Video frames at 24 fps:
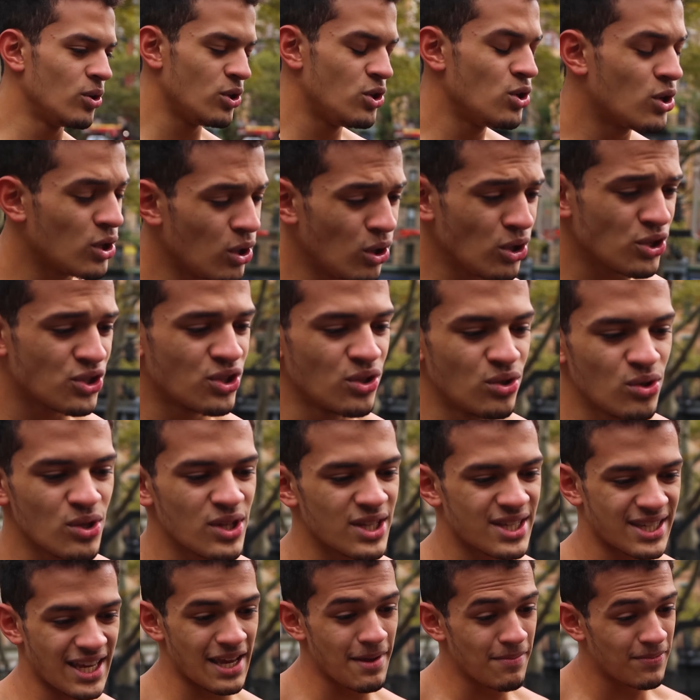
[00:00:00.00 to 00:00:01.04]
you can also do the
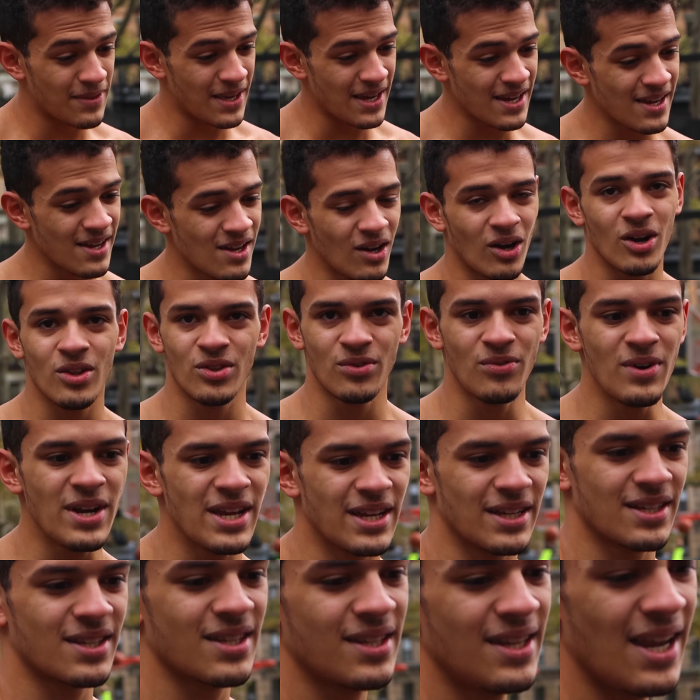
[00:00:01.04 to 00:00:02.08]
same thing on the rings.